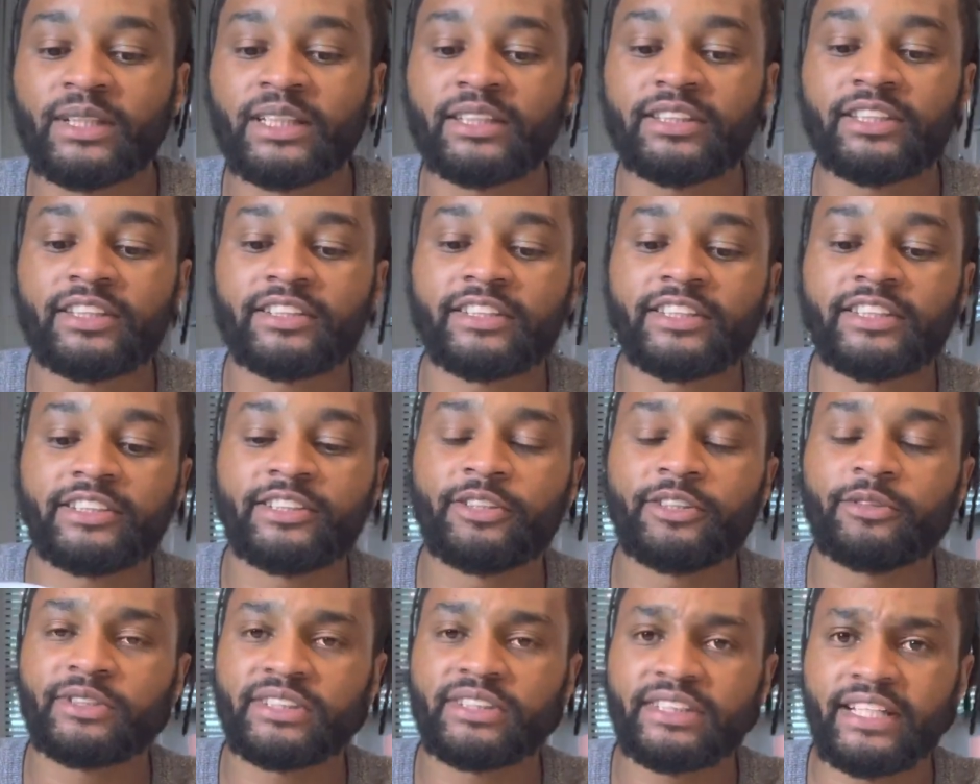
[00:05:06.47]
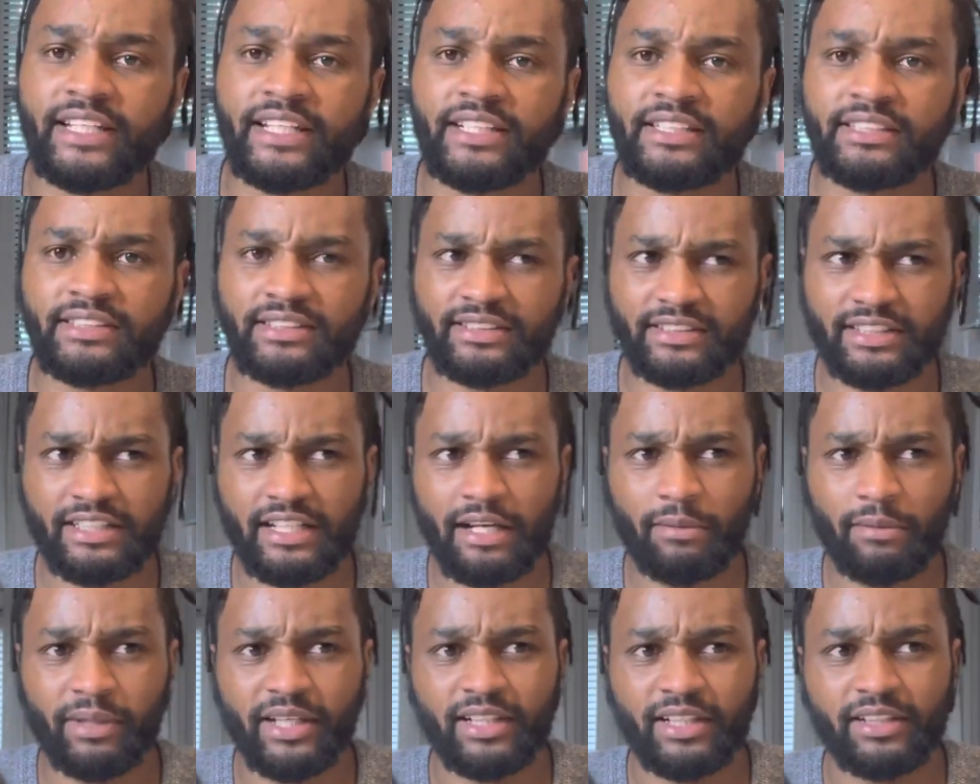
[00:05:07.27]
took these two steaks. Then
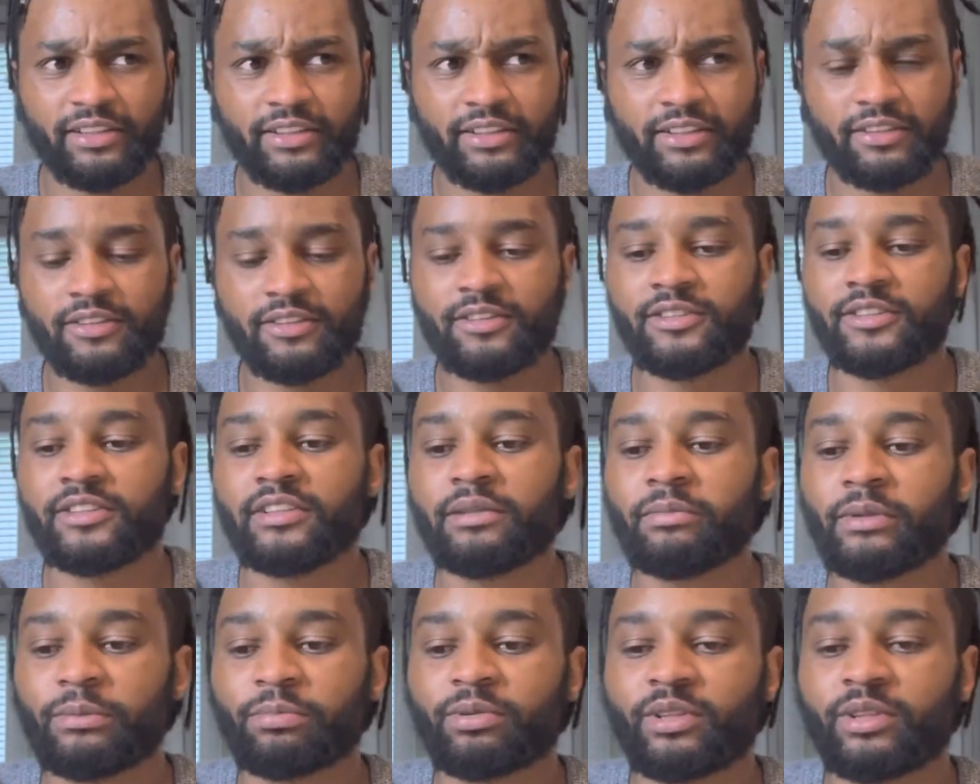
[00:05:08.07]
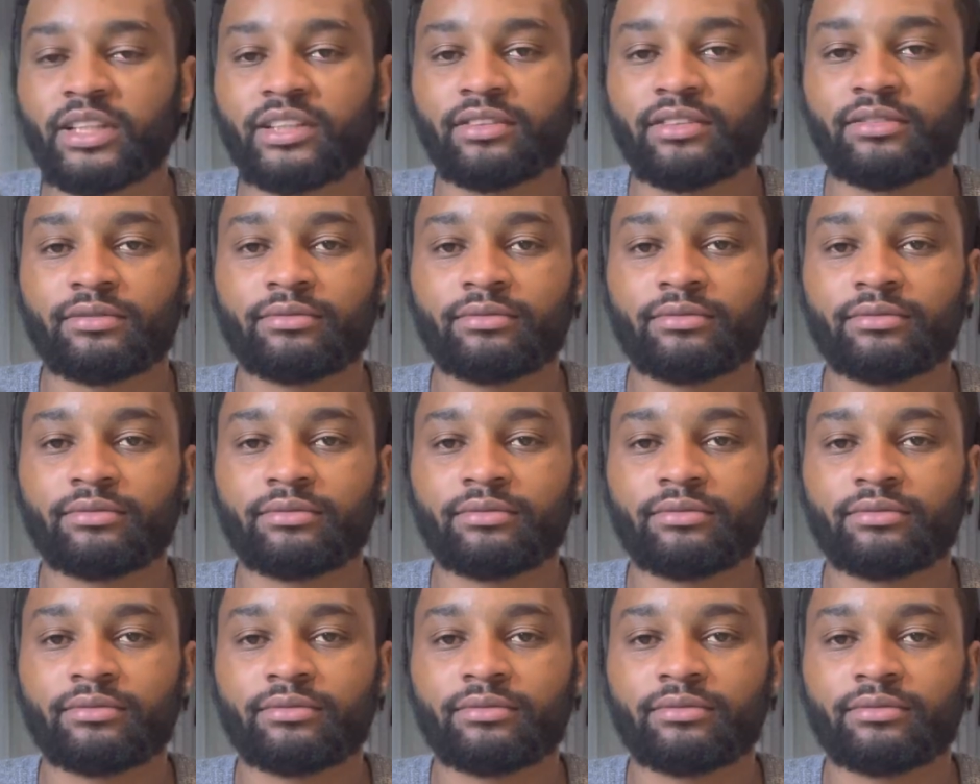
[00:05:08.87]
I made a little, hold on, let me pray.